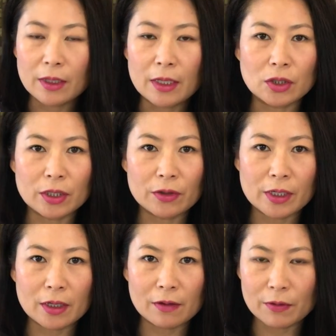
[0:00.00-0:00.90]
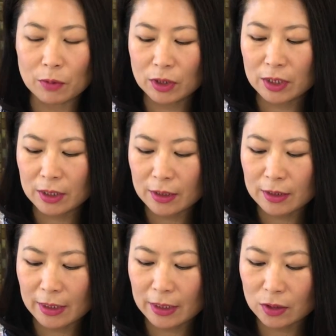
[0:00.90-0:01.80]
the interior of the martini
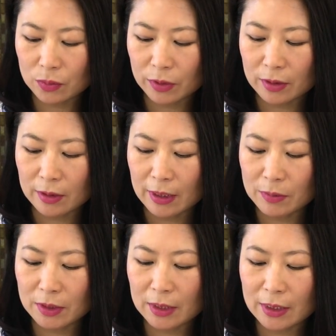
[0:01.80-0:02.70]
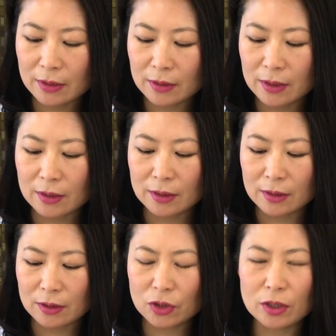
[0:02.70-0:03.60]
glass with the lemon zest
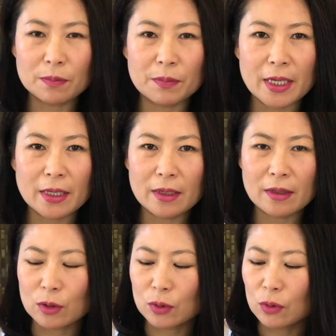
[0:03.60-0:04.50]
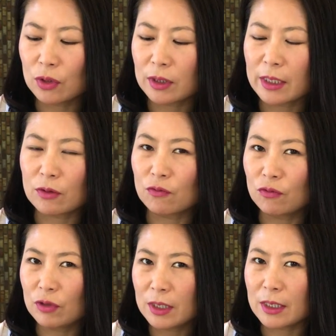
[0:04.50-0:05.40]
is just making the soju taste
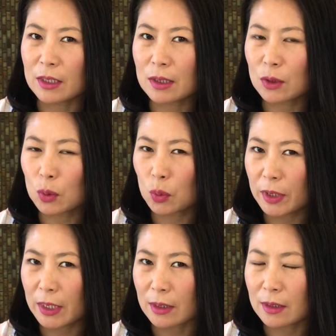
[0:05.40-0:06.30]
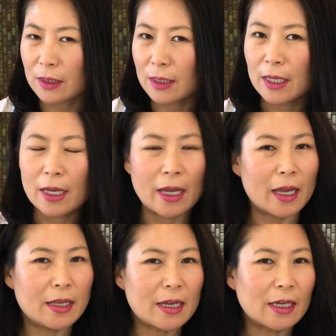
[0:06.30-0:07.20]
really sweet.
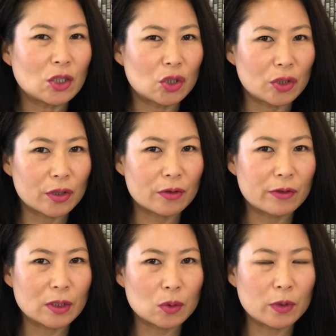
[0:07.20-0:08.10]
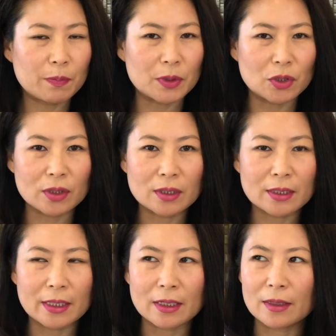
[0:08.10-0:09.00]
And not sugary sweet, but
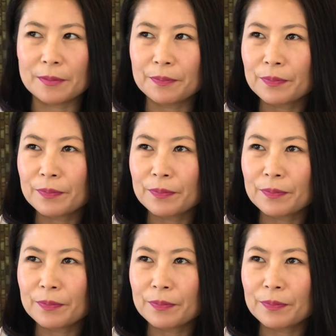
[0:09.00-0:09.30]
just like a